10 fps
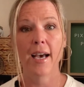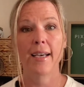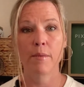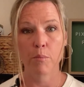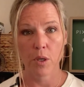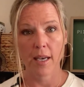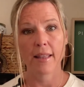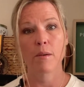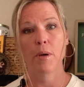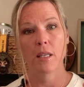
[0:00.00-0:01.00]
I can book
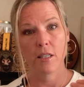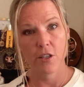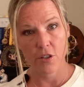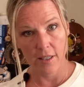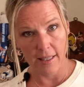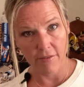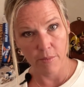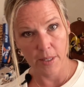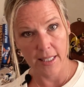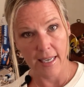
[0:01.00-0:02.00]
at the Polynesian
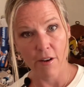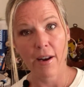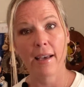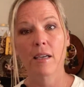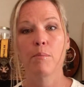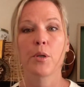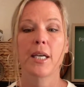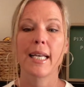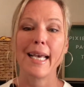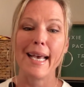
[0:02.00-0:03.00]
11 months out. I can
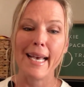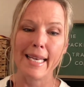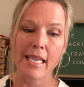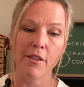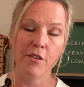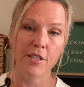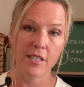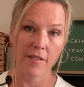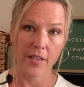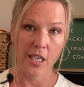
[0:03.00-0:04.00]
book at any other
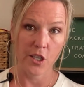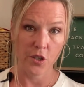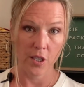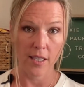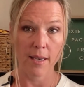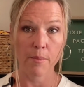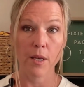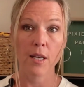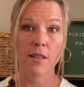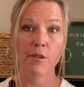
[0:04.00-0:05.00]
Disney Vacation Club
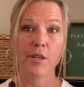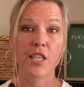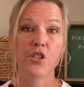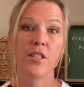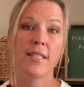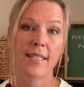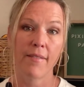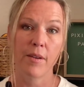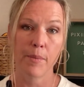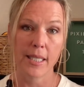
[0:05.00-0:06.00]
location
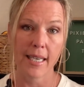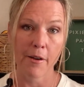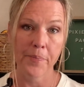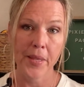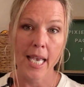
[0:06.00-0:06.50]
7 months out.